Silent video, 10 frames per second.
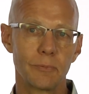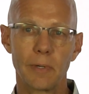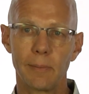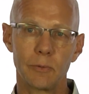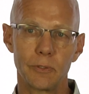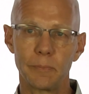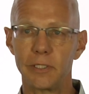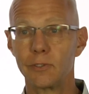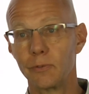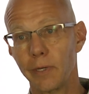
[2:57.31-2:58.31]
you probably wouldn't
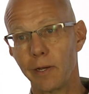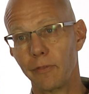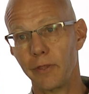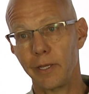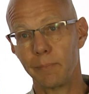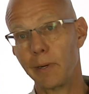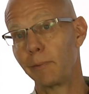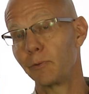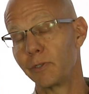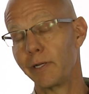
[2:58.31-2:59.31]
be too healthy, you
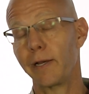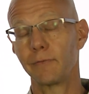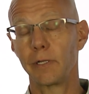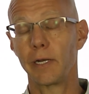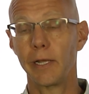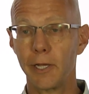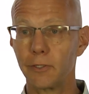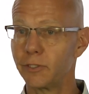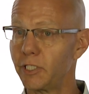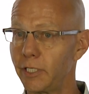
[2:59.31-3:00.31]
probably wouldn't have a lot of
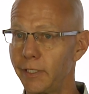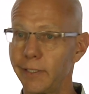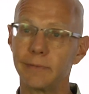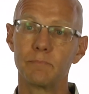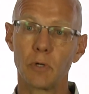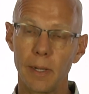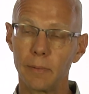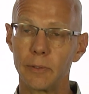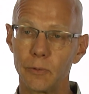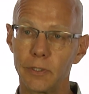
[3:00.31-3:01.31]
energy, and
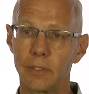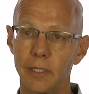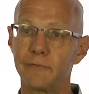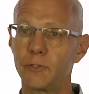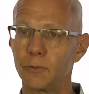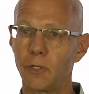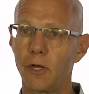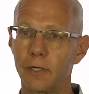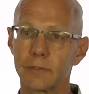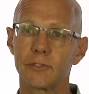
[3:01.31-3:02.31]
probably wouldn't live too
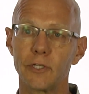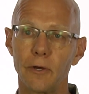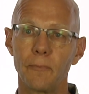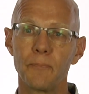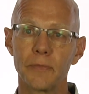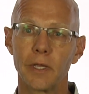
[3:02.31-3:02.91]
long. So